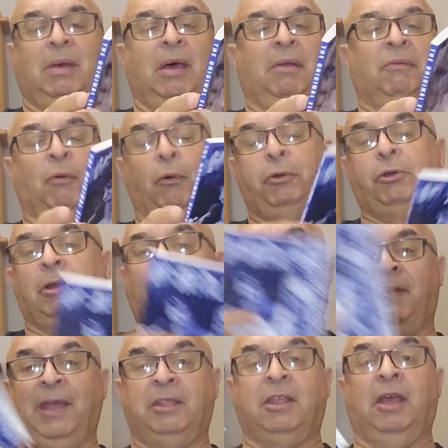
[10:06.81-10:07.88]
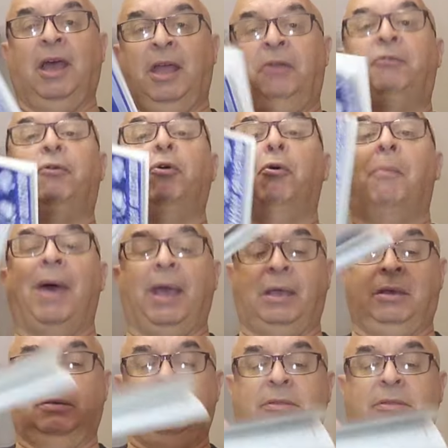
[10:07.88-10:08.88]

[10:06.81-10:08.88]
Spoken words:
unfortunately, that's a drawback